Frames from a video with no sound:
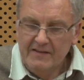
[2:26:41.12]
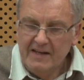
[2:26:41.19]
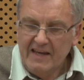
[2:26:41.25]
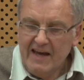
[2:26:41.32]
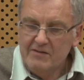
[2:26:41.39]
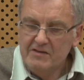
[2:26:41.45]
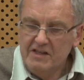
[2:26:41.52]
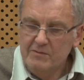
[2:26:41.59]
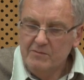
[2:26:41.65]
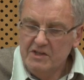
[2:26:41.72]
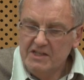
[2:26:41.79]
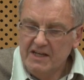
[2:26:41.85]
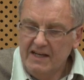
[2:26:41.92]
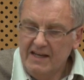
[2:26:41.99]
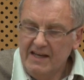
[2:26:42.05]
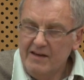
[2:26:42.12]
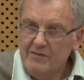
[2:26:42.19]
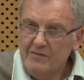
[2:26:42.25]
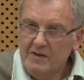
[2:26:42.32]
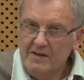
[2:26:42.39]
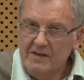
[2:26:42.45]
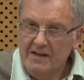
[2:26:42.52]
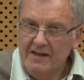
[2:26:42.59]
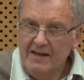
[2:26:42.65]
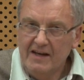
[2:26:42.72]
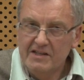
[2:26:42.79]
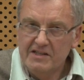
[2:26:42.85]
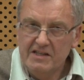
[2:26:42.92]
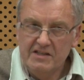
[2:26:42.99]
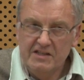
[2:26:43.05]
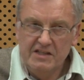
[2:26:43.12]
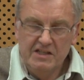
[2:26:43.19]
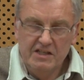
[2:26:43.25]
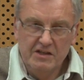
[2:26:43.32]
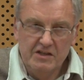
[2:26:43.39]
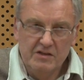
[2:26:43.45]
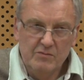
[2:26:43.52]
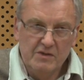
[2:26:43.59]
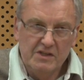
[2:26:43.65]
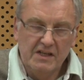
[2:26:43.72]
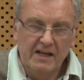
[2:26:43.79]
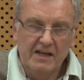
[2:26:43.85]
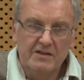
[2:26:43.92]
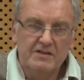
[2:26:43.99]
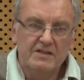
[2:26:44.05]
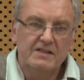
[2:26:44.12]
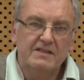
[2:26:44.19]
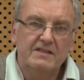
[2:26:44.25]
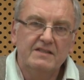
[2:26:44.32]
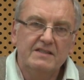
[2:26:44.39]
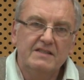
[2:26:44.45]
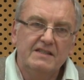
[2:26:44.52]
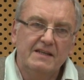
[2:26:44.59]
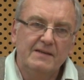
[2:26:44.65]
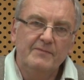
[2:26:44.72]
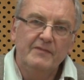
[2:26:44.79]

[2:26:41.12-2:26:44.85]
the county in which I live, a large institution was closed, and